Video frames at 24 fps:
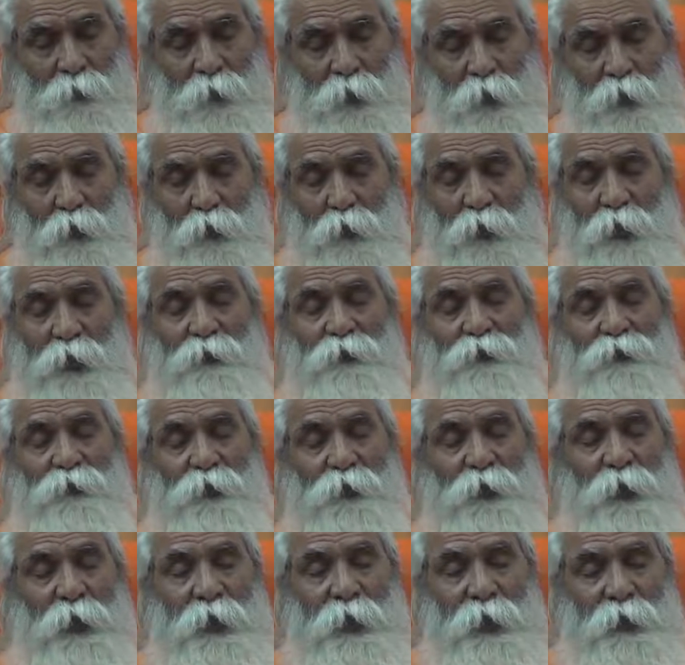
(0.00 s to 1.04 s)
you can
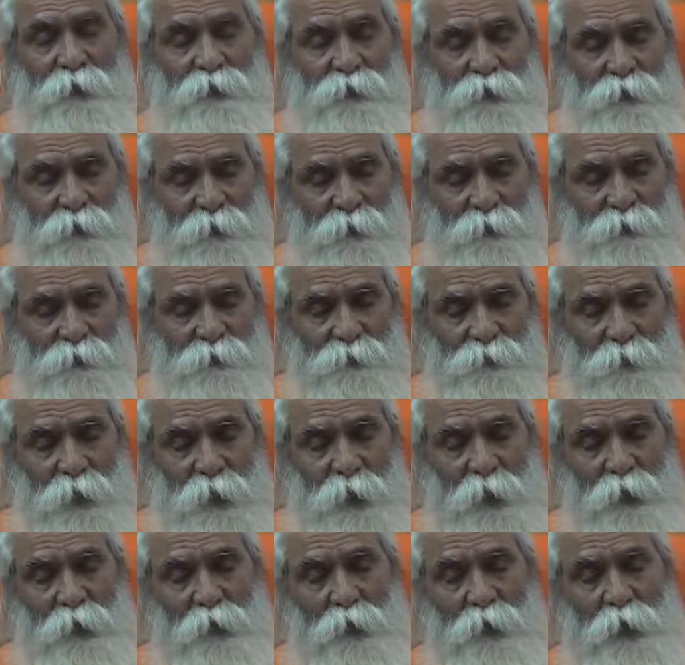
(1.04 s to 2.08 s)
see the lust
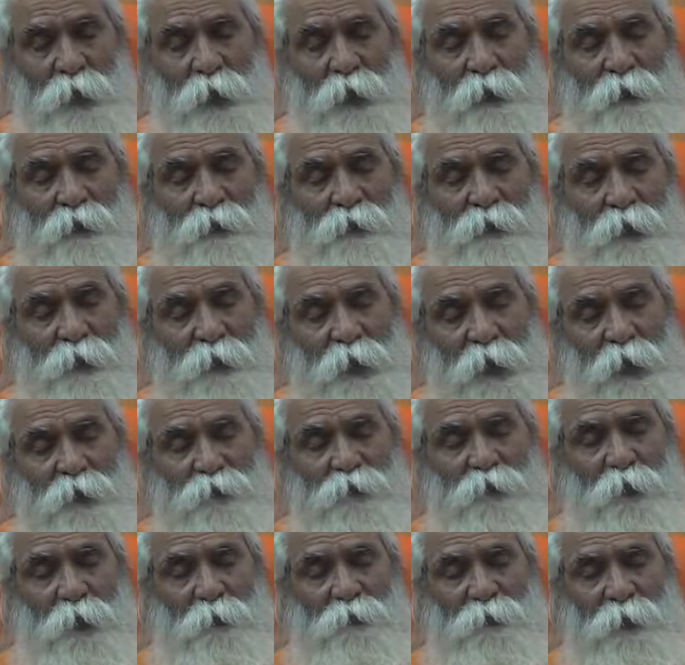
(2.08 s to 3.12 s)
and you can
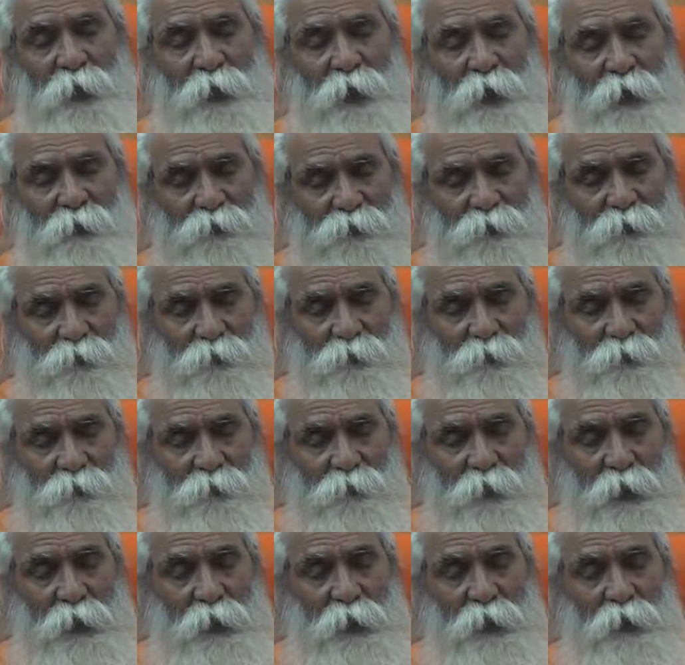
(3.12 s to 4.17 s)
detach from the lust.
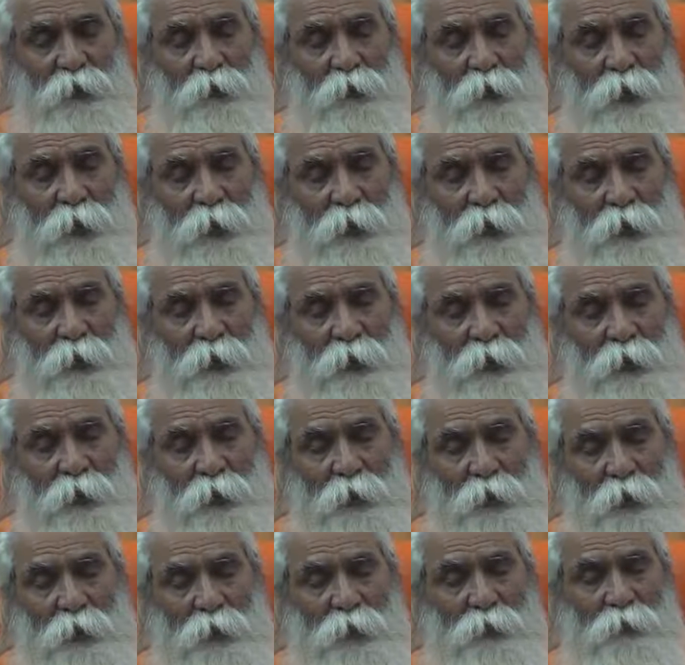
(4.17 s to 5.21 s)
Then you
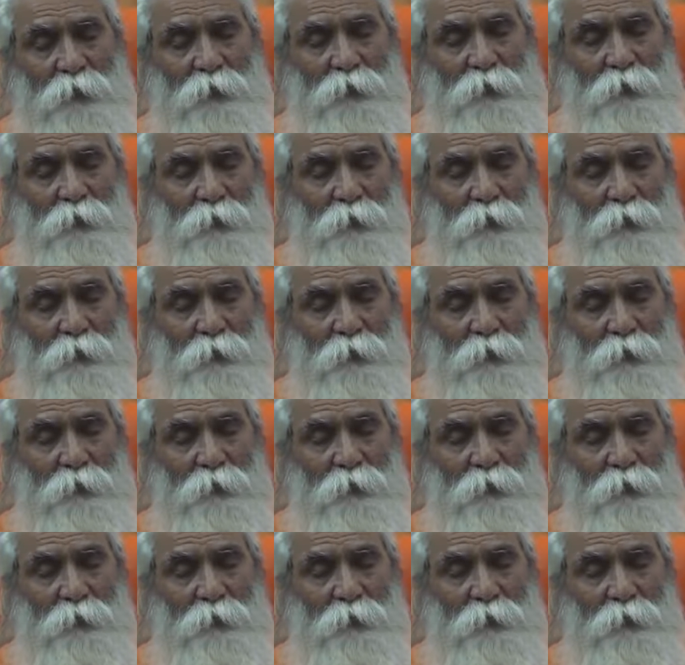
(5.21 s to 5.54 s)
can not